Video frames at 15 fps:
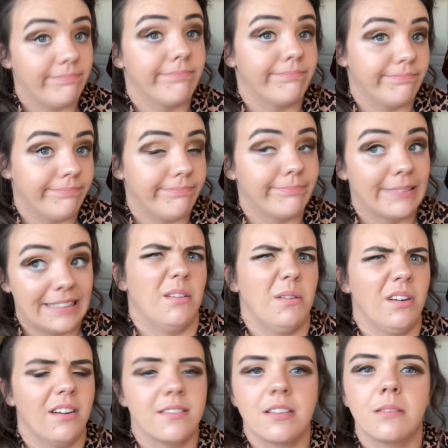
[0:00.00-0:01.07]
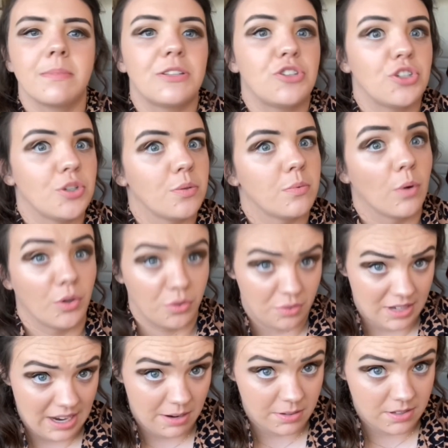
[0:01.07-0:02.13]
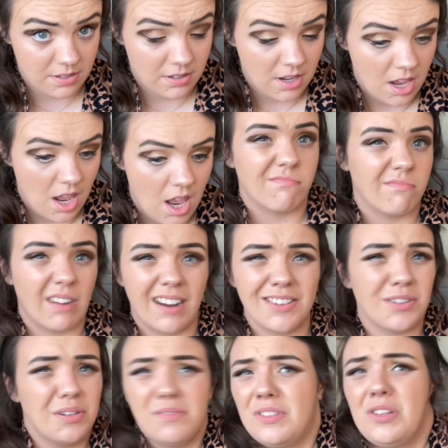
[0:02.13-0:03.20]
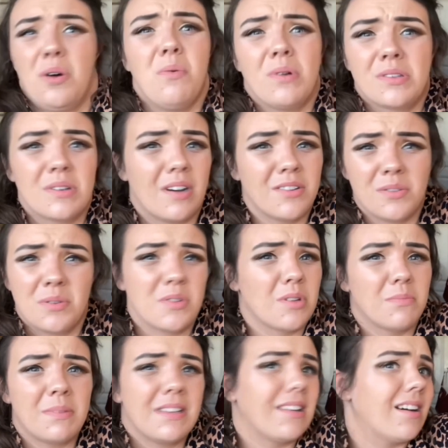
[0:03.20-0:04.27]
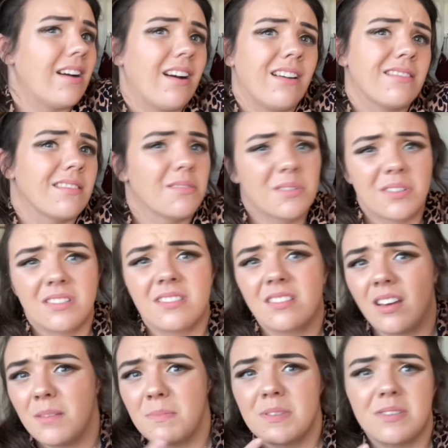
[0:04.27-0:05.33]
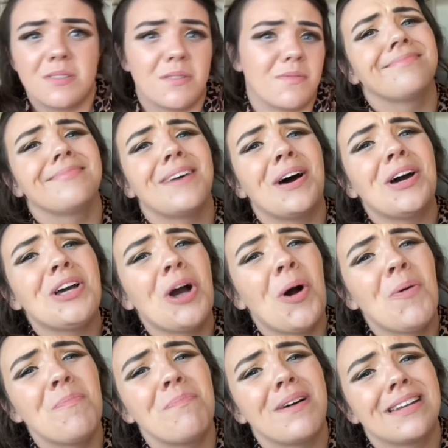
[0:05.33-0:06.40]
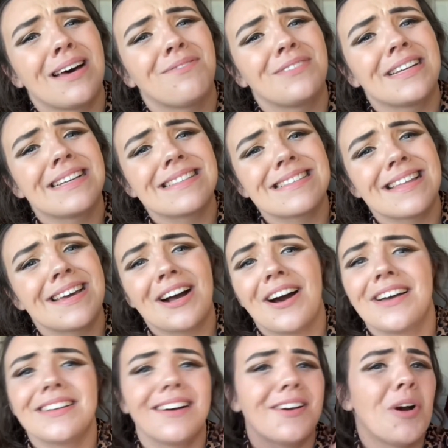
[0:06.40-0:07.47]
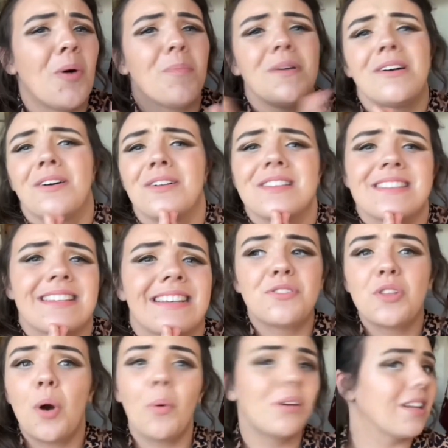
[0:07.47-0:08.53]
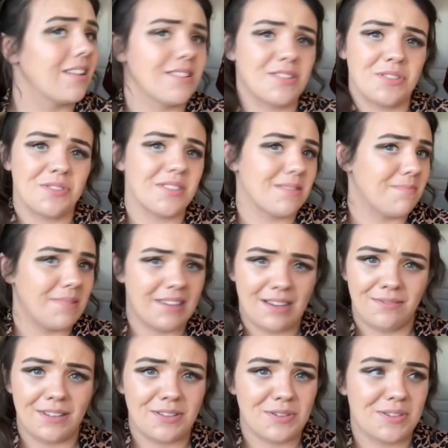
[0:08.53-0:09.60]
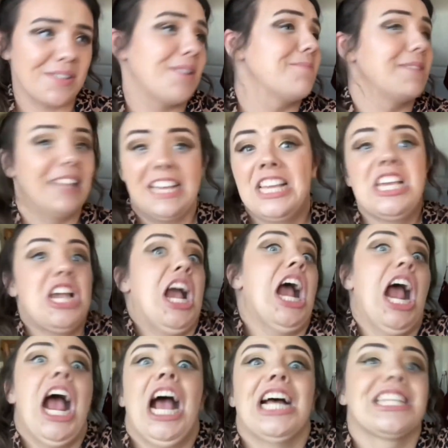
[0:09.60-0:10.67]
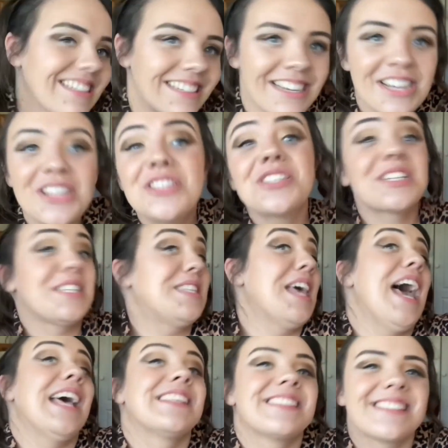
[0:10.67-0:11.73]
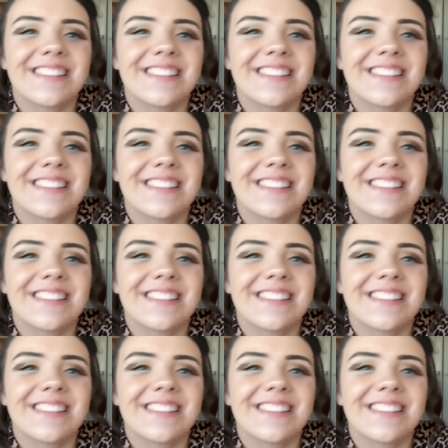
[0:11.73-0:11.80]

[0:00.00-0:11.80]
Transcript: believe him. I said it'll be 2 or 3 hours. I don't even know I don't know who's going to be there. I don't know who's going to Skype and stuff. I hope Ben Affleck is there. I hope he calls in. No one else does. If Ben Affleck does, I'll be like, yeah, success.